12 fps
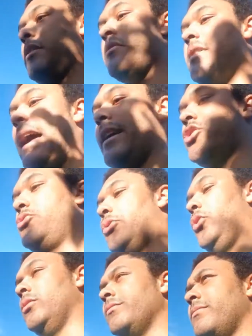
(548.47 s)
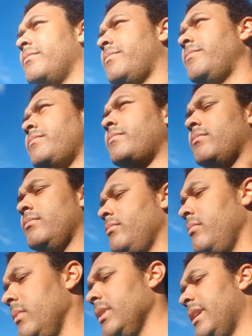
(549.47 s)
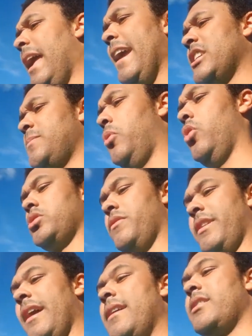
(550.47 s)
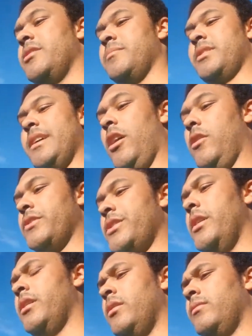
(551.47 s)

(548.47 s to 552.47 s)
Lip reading: the actual exports of the characters themselves.